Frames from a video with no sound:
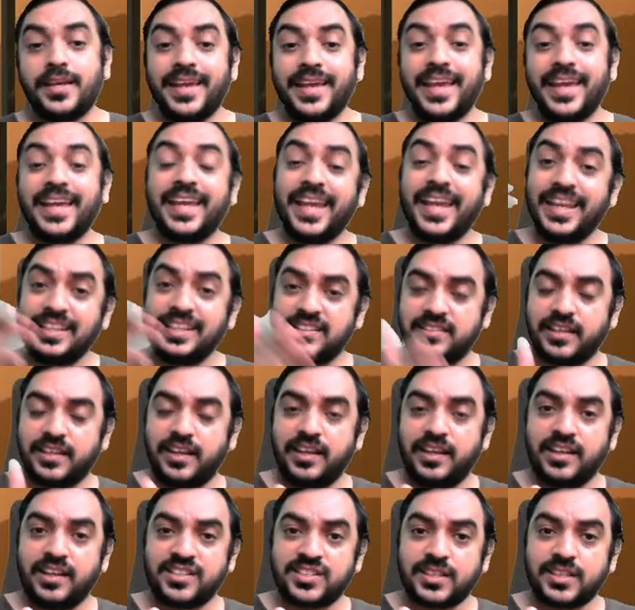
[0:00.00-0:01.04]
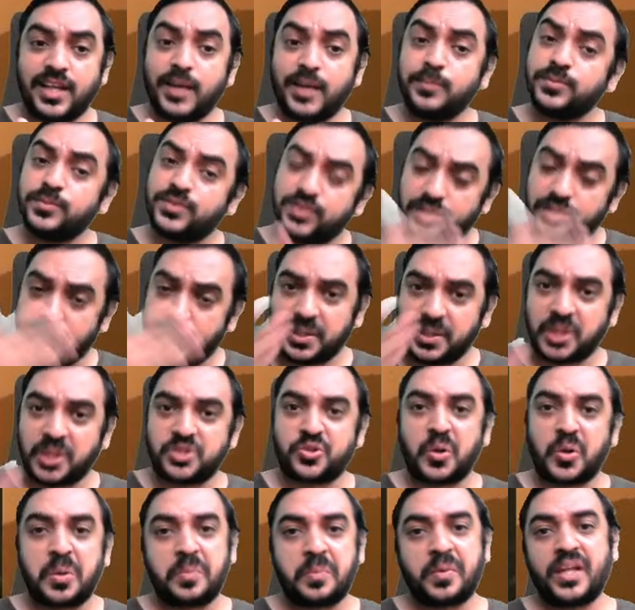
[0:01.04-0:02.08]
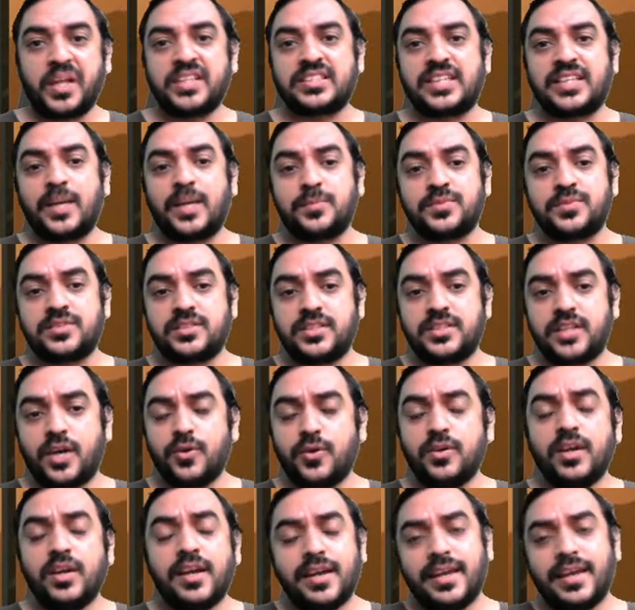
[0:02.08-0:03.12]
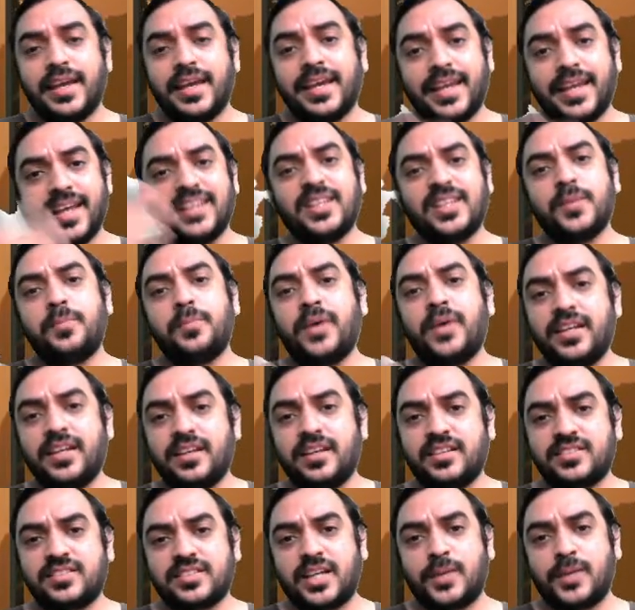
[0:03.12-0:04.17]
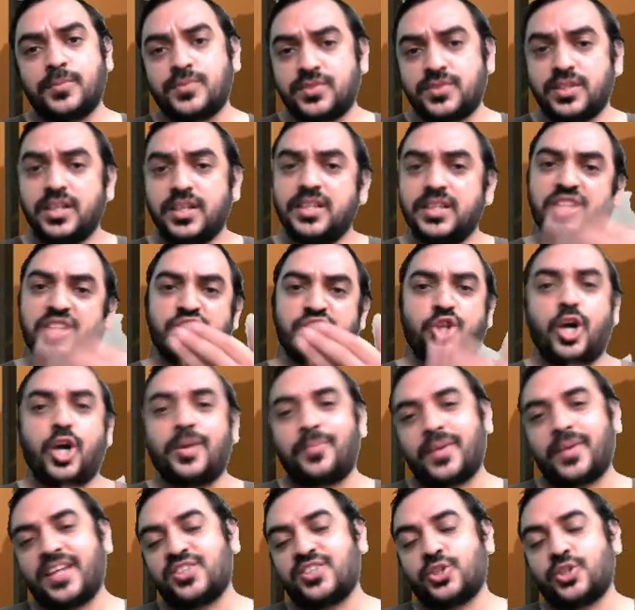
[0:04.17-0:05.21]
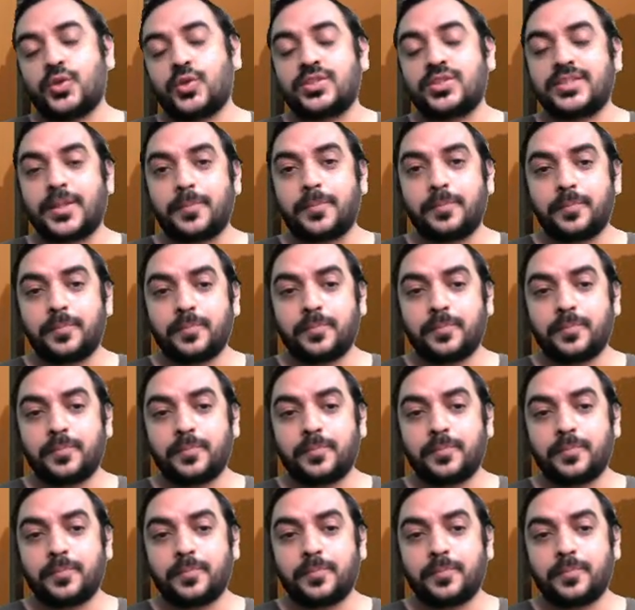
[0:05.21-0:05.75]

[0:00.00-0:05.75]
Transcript: Again sellers comes, the stock price comes down. Again the buyers comes, the stock price goes up.